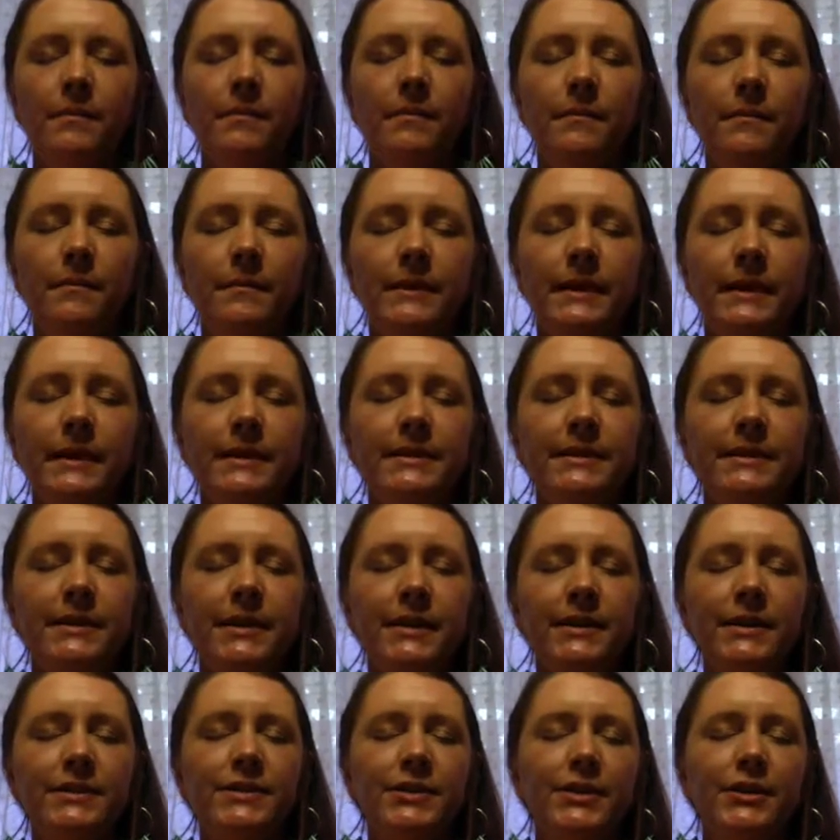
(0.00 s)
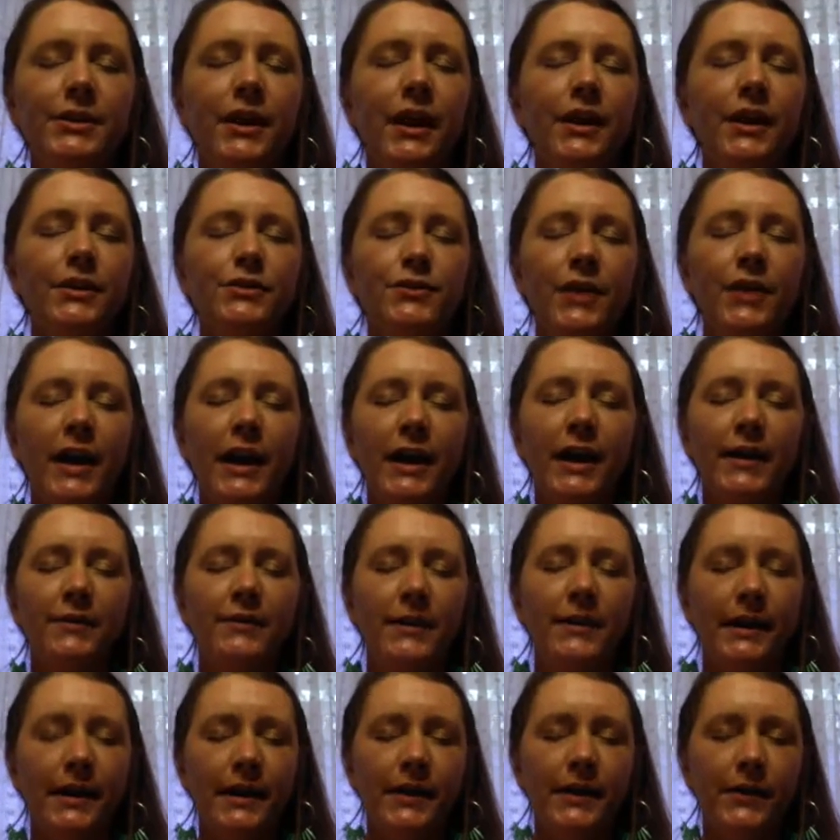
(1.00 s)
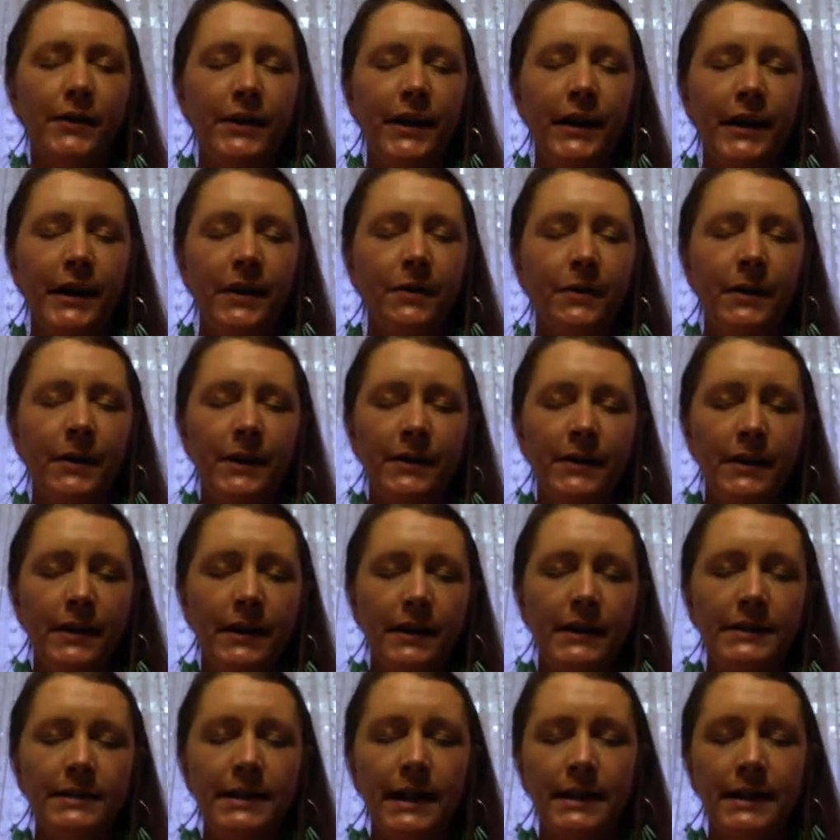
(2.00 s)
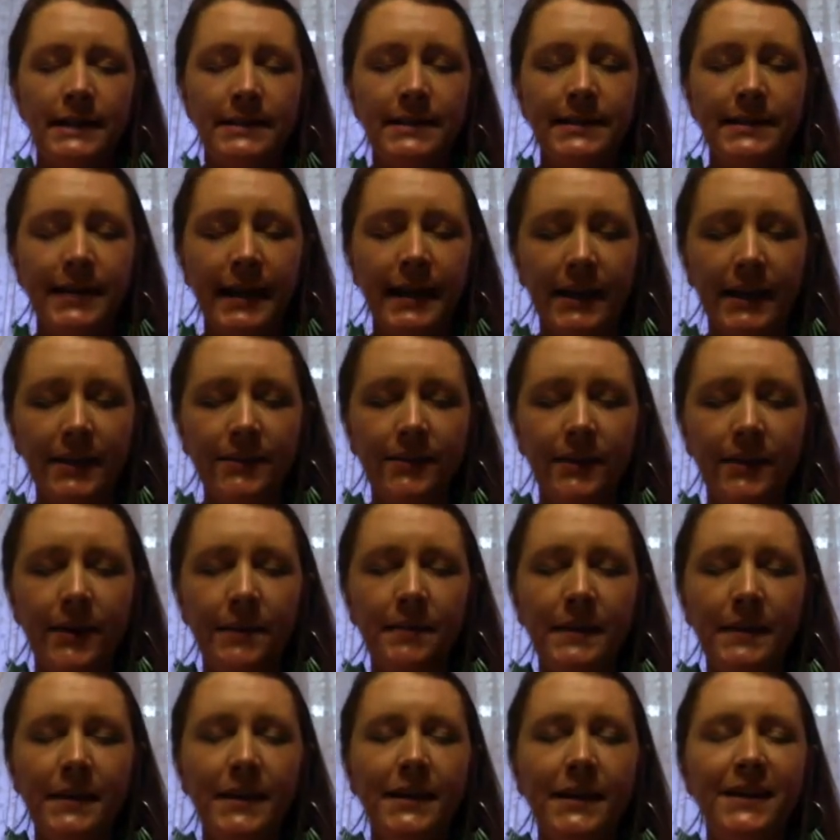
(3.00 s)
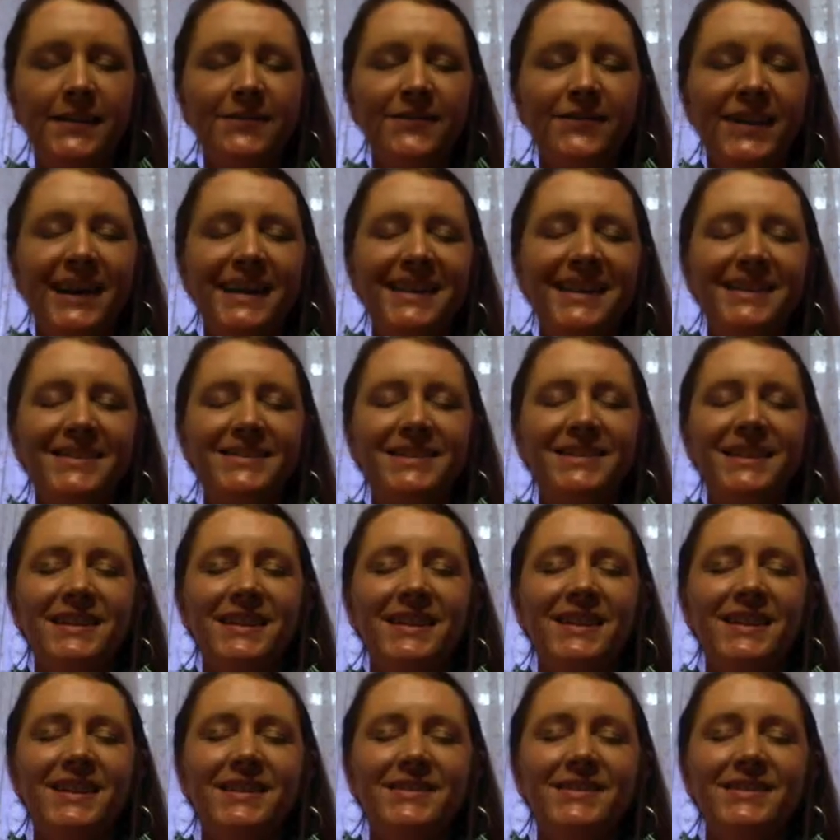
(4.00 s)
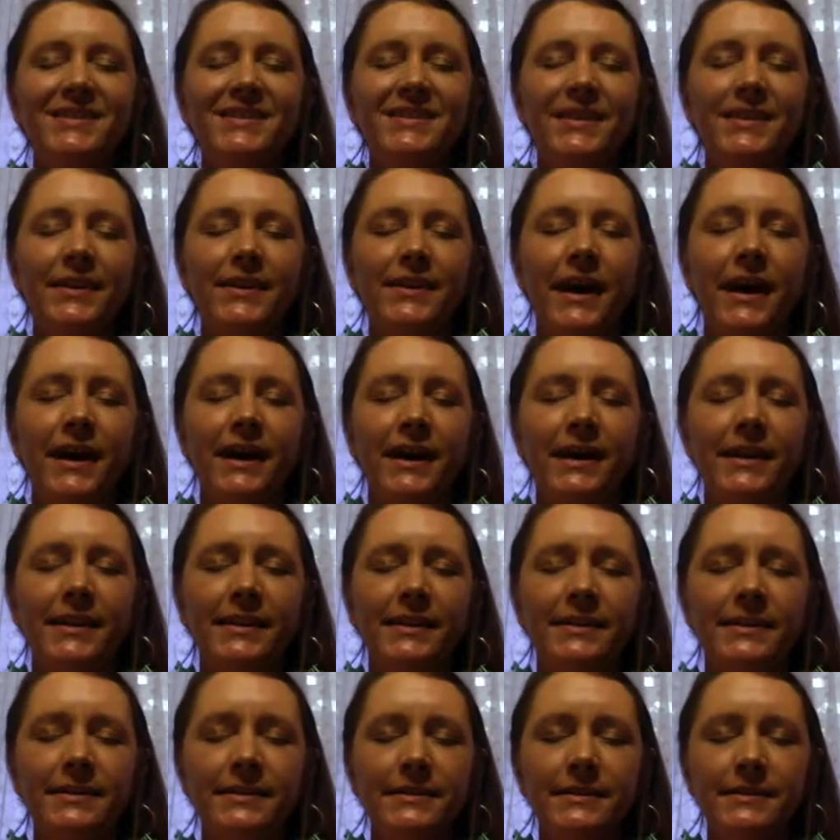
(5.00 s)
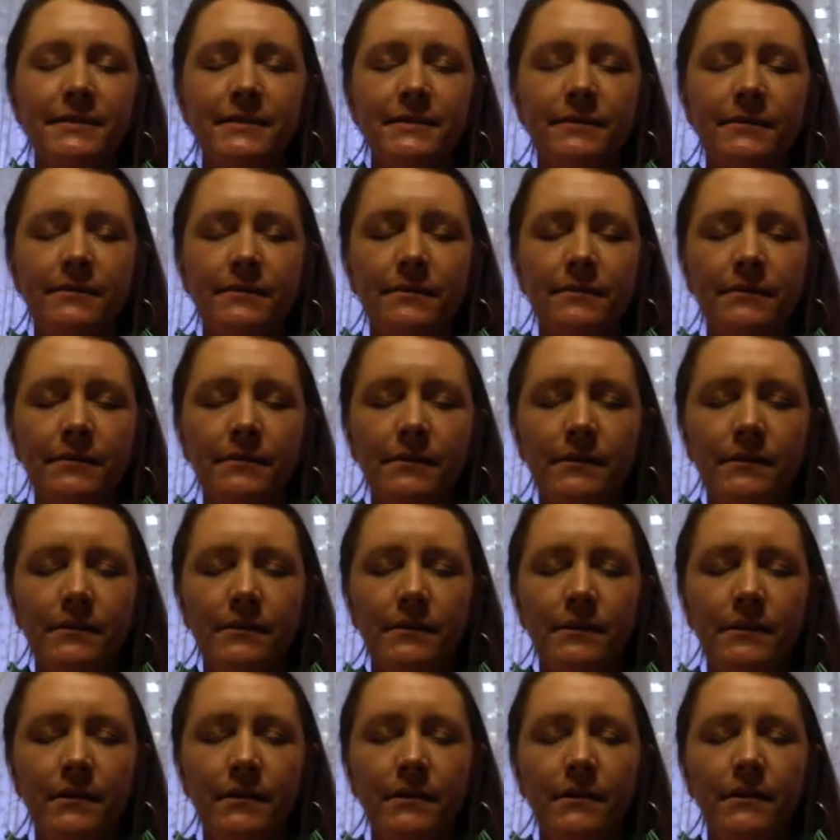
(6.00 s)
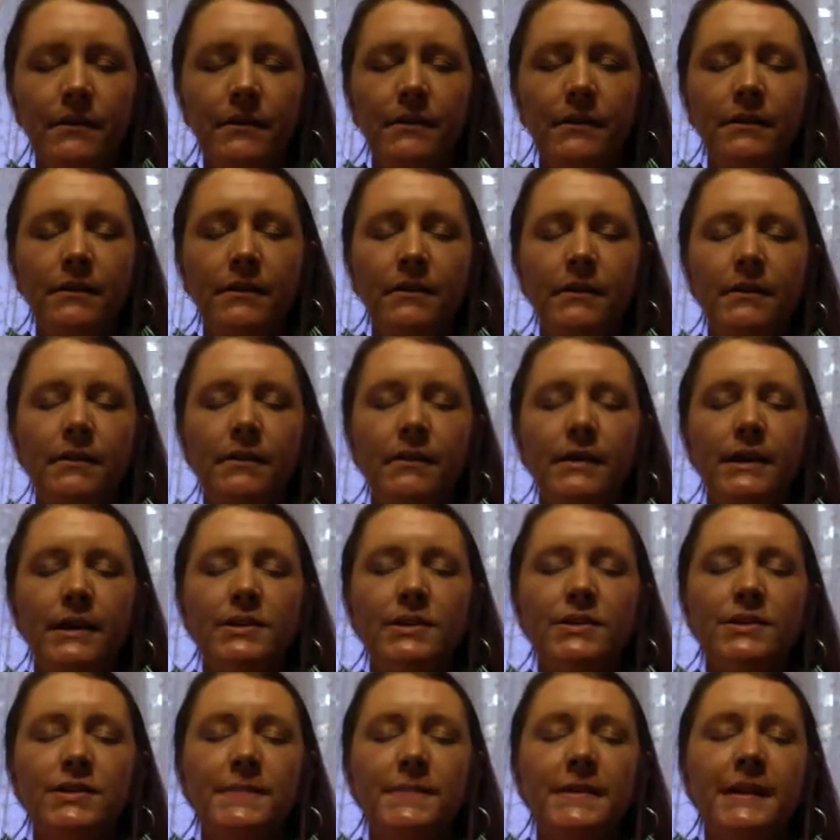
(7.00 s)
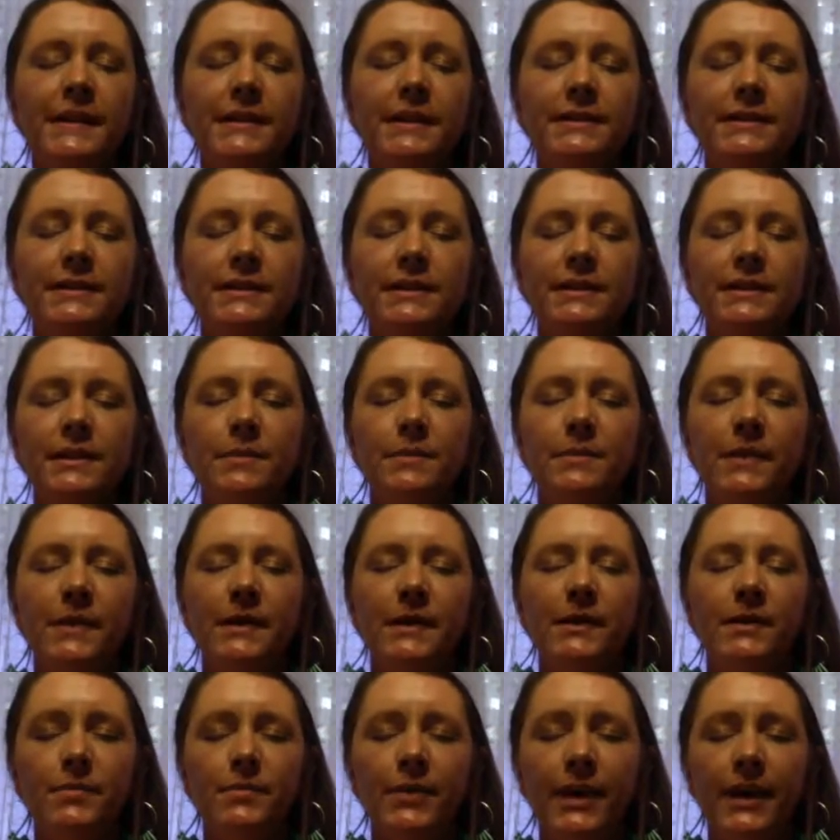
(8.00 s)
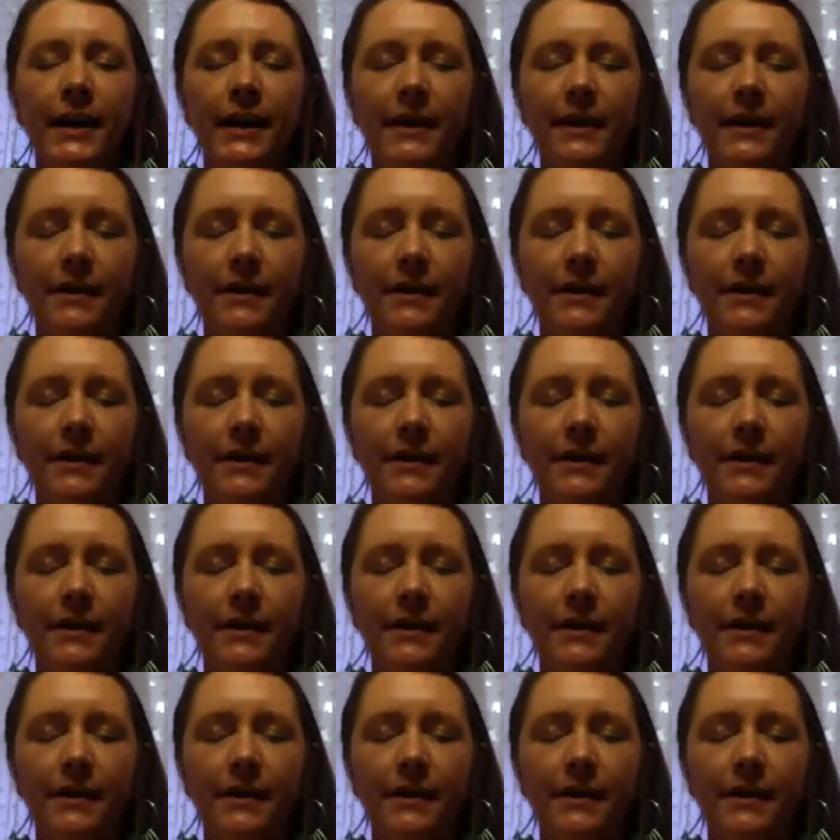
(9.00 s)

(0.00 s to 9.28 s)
But as long as you're not driving or anywhere that it's unsafe, I'm going to invite you to close your eyes and just begin to deepen your breath.